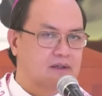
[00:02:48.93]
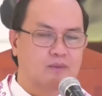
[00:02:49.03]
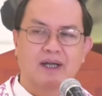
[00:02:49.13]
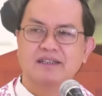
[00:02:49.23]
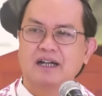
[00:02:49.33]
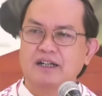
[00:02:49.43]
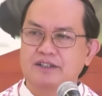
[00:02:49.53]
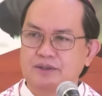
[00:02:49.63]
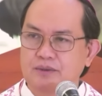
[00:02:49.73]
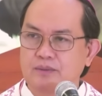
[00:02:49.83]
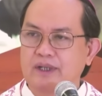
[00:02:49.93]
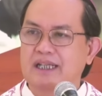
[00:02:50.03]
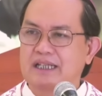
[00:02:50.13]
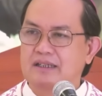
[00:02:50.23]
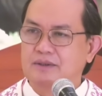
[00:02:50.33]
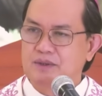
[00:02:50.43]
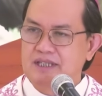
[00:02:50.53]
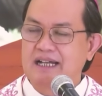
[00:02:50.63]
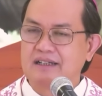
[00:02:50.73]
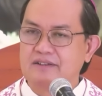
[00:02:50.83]
What are you willing to
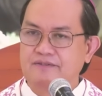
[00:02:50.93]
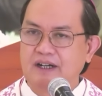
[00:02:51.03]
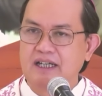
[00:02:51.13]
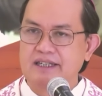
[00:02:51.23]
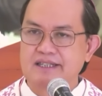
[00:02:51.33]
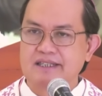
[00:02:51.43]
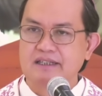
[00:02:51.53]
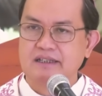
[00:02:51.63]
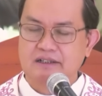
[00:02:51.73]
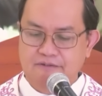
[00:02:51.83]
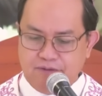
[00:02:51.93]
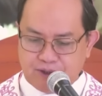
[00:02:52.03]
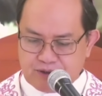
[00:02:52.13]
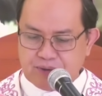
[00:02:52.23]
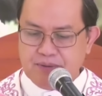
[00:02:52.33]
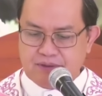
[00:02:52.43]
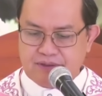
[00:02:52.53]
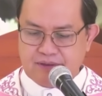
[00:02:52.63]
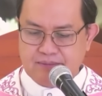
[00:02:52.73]
sacrifice for truth?